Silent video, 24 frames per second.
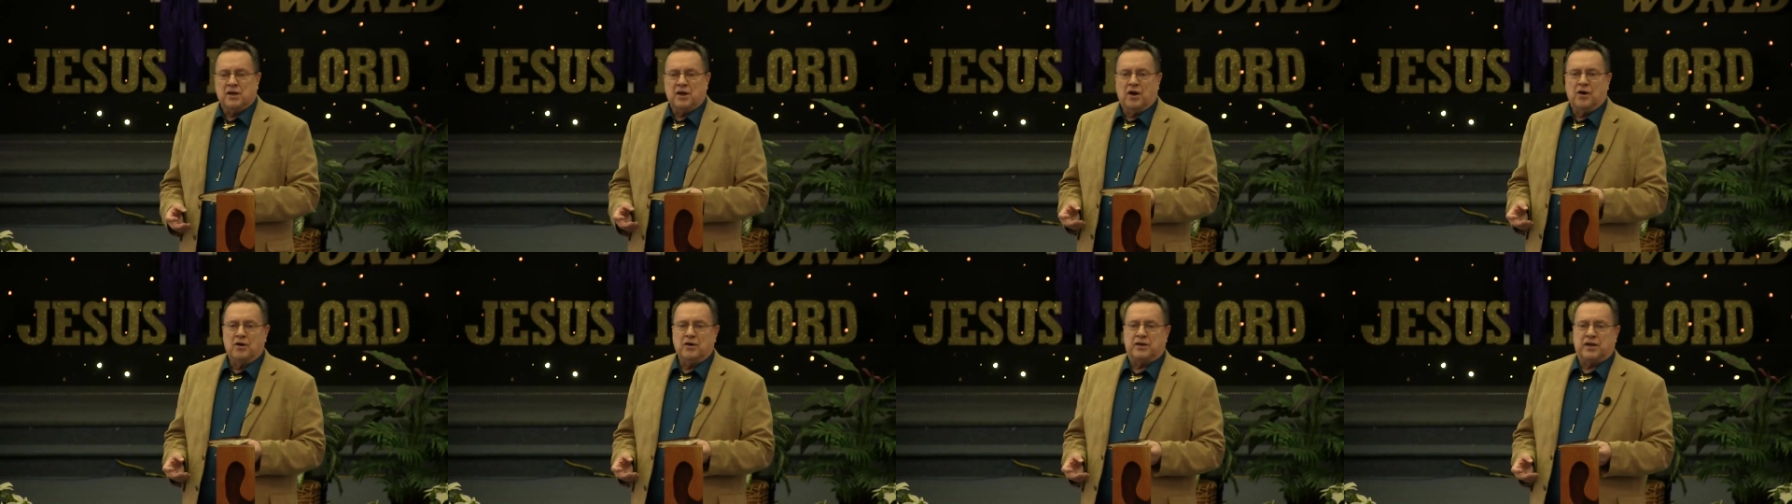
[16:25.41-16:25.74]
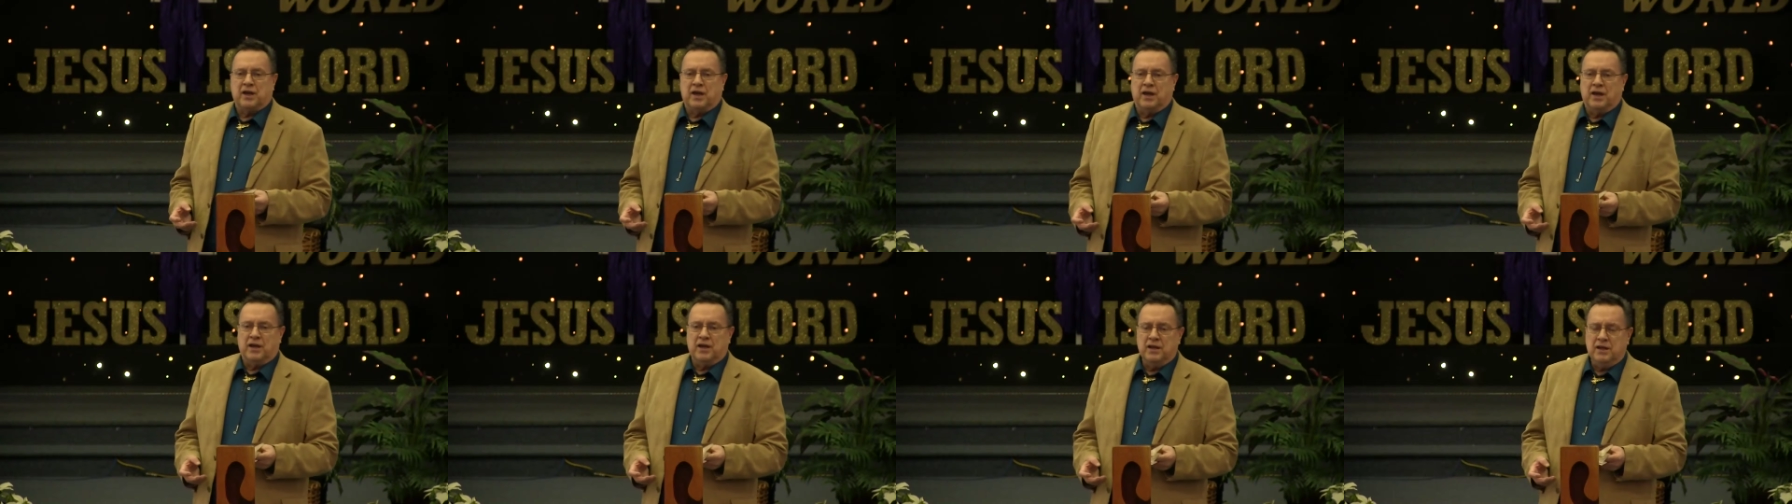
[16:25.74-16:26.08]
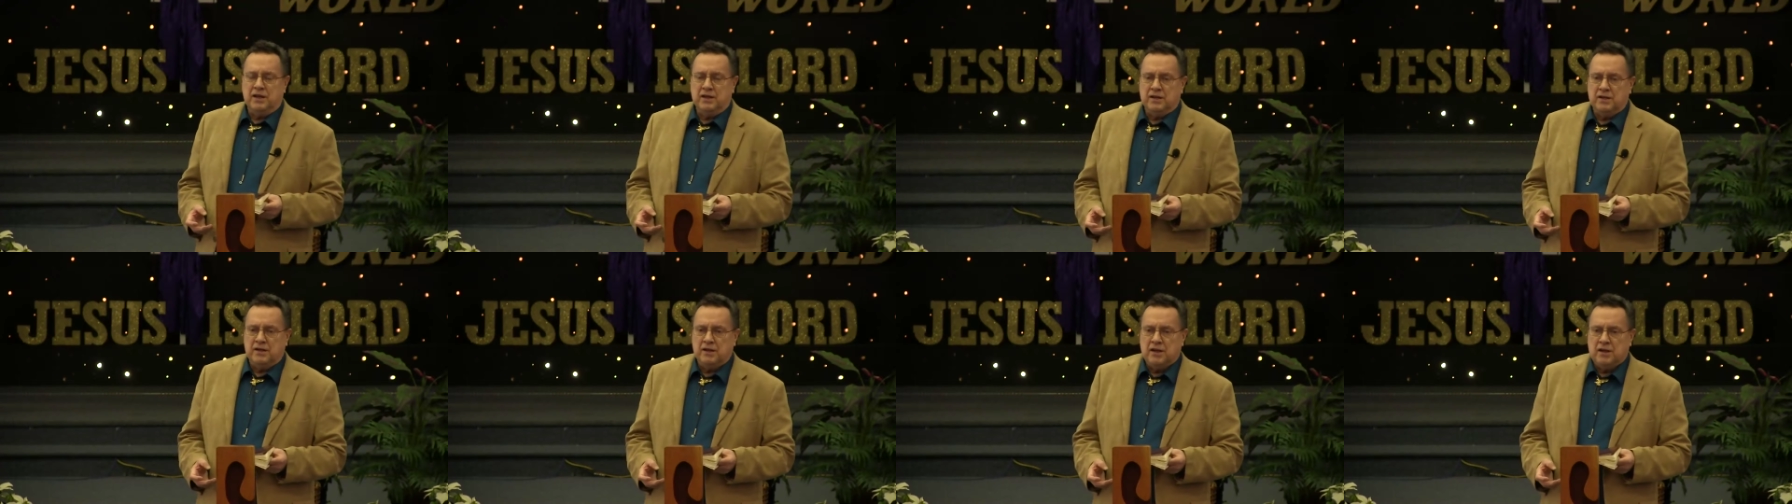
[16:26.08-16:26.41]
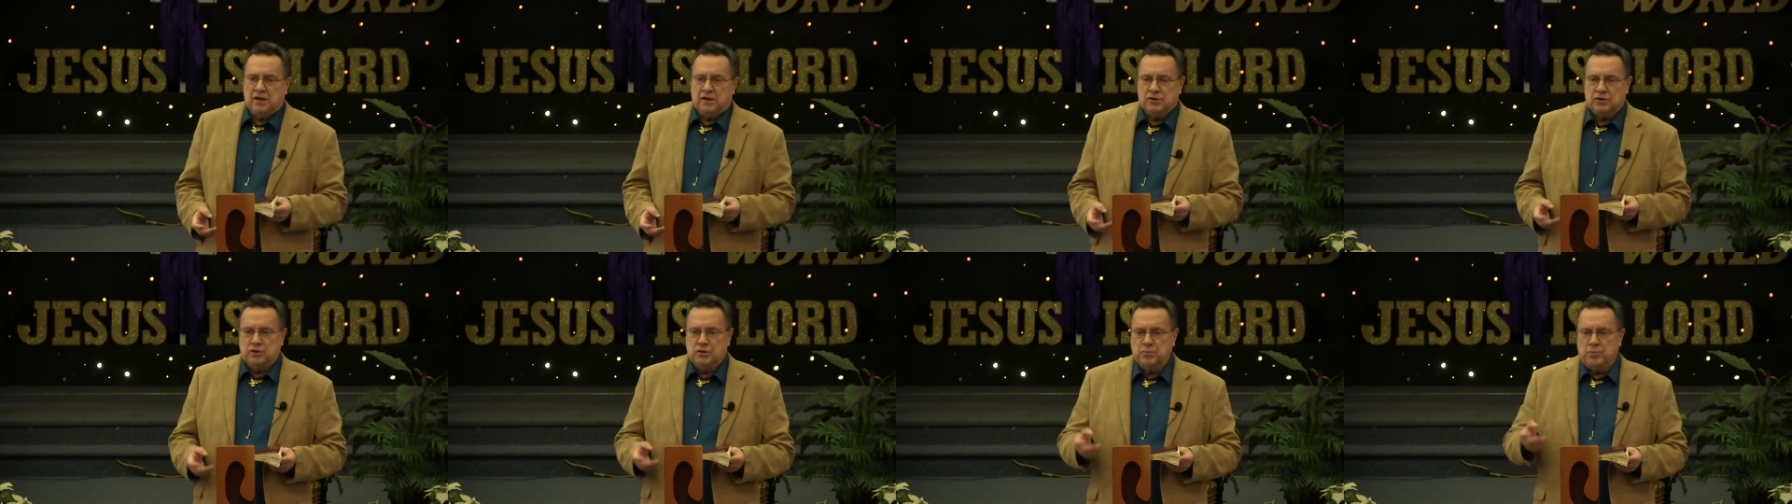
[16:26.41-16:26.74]
okay,
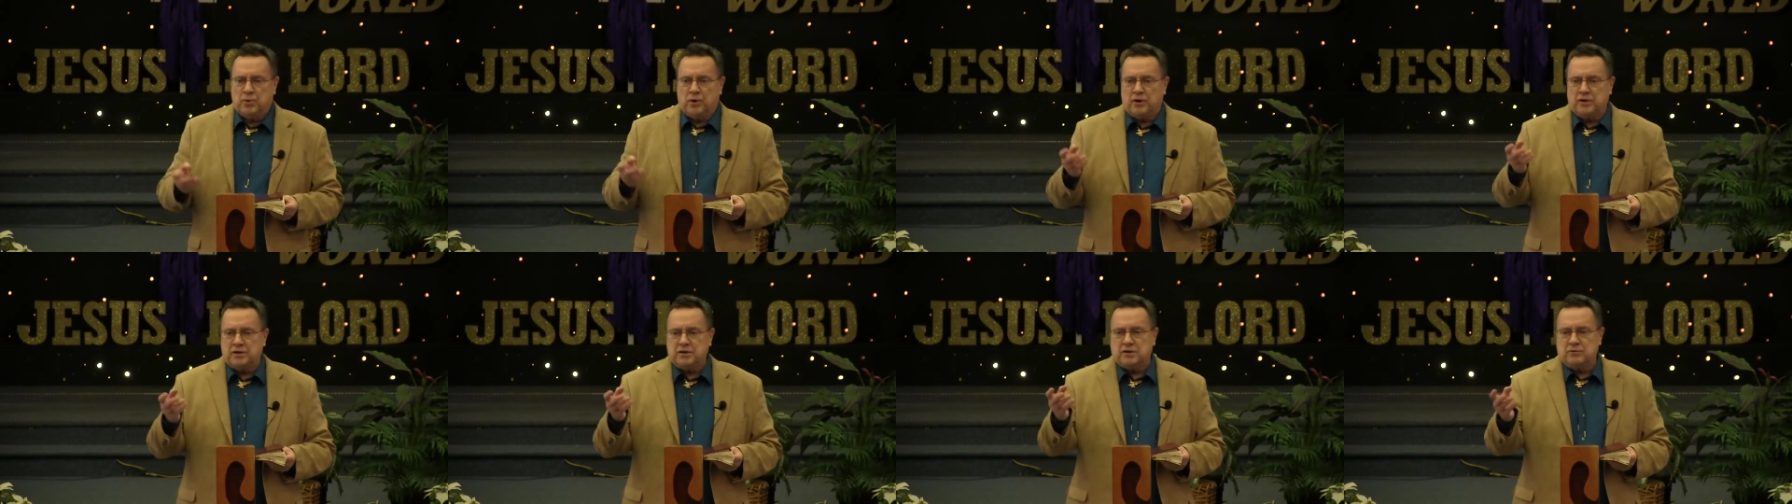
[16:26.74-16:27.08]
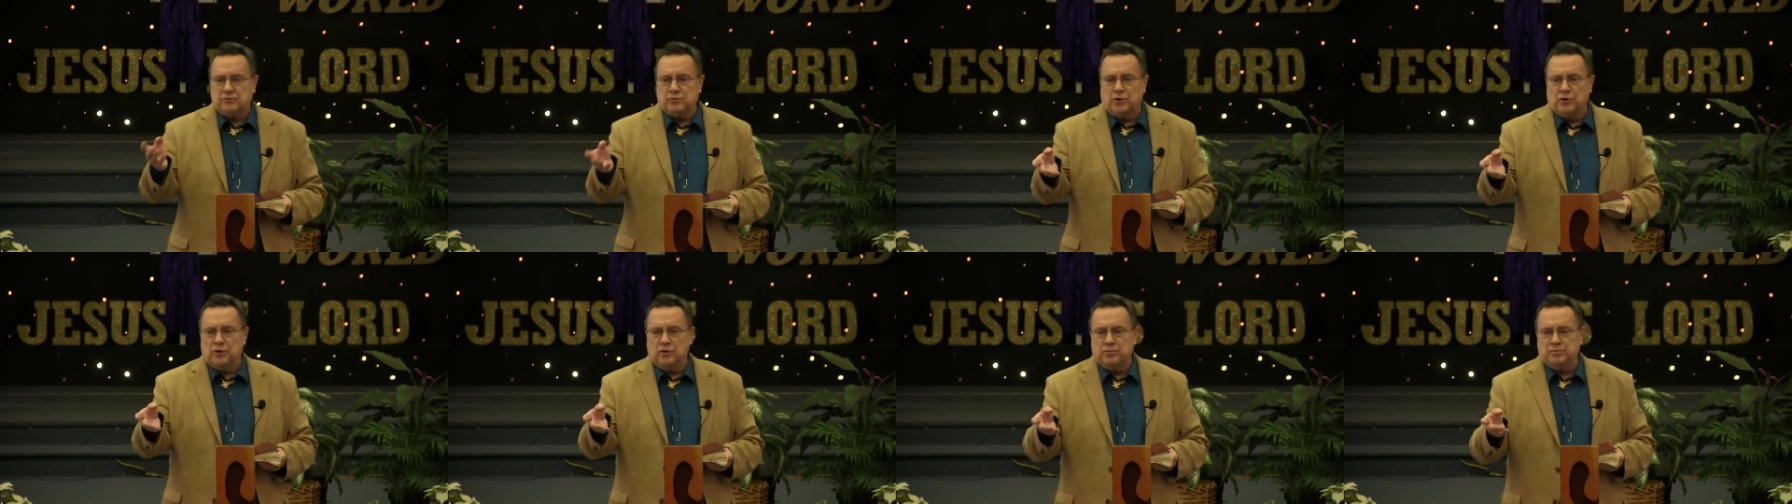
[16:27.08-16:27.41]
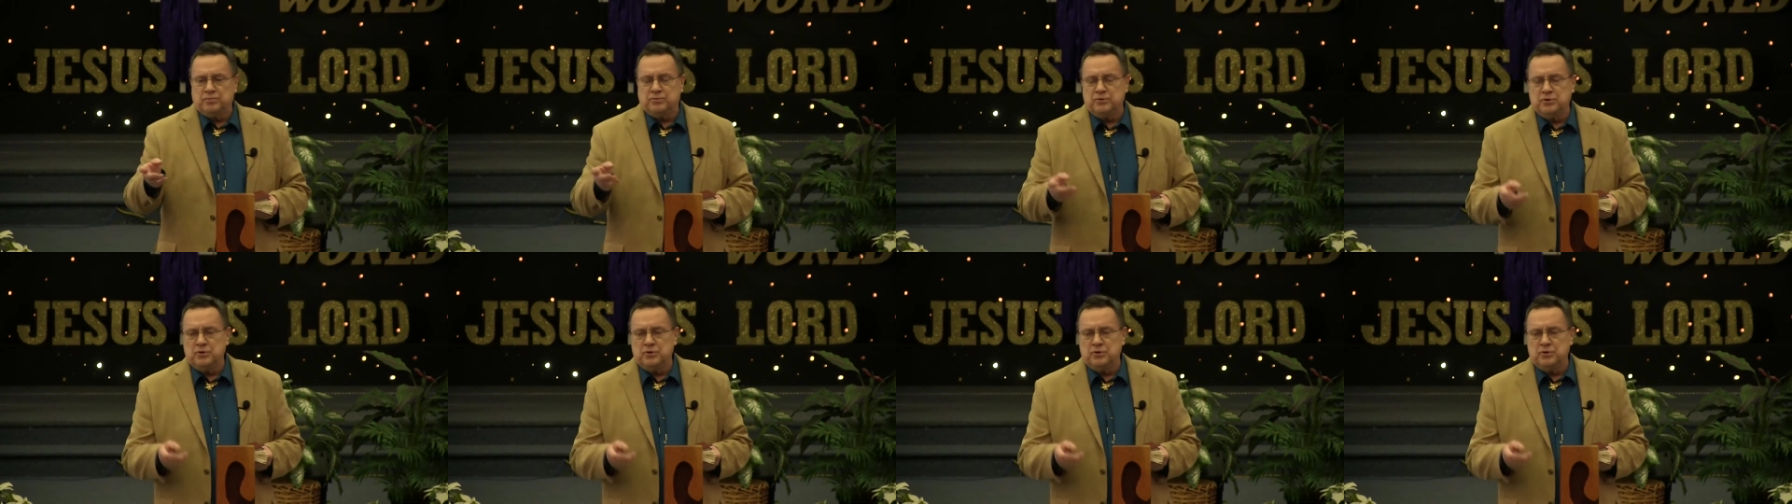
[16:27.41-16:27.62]
you bought the rope.